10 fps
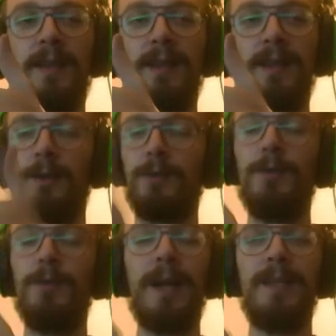on
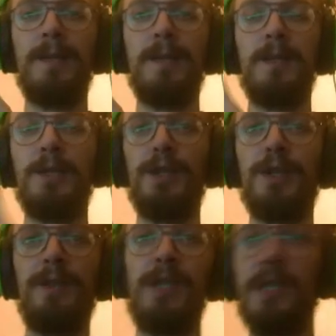3 items, she
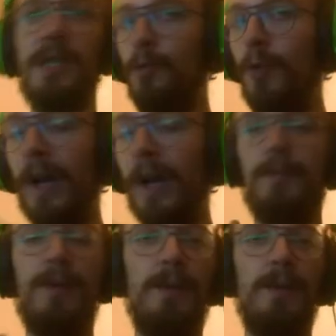will just
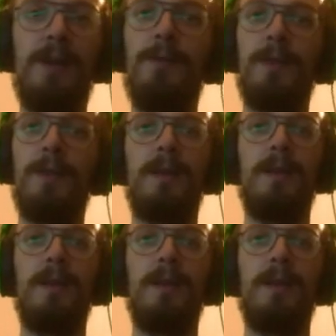rape everything.